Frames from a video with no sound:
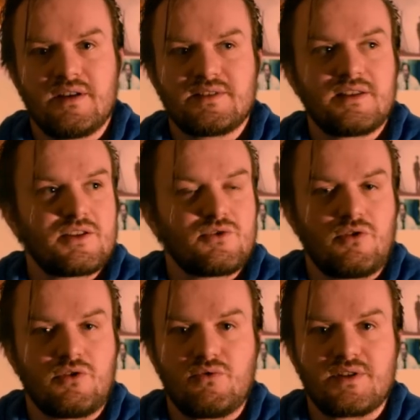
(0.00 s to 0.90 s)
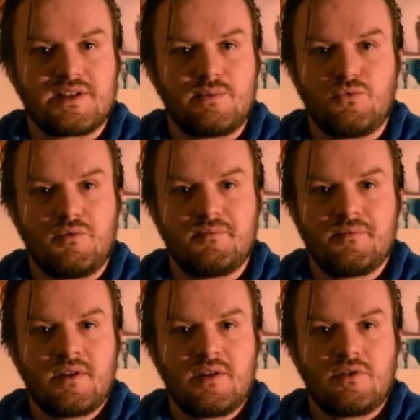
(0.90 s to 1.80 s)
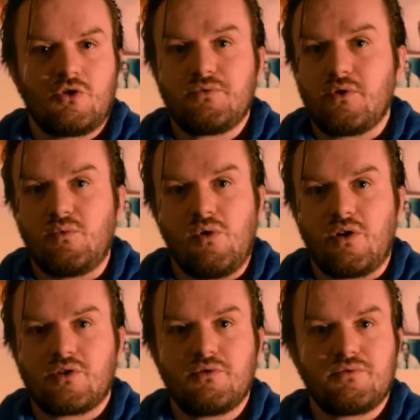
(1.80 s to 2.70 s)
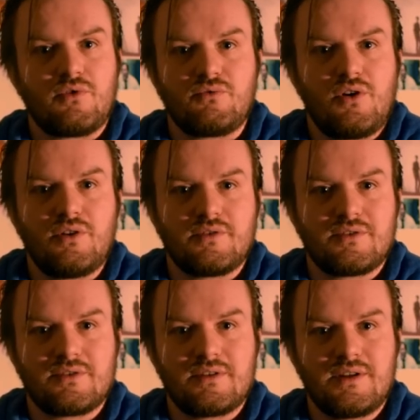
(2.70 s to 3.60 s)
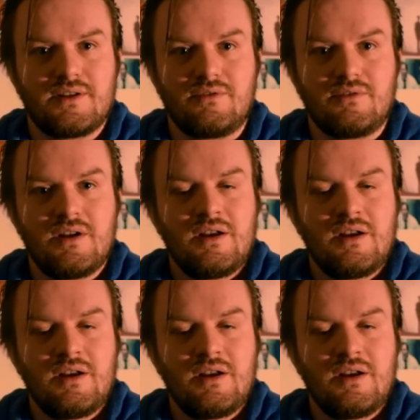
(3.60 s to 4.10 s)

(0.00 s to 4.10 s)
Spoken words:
sit in the sauna, go to the steam room, go for a walk, go for a run, you know.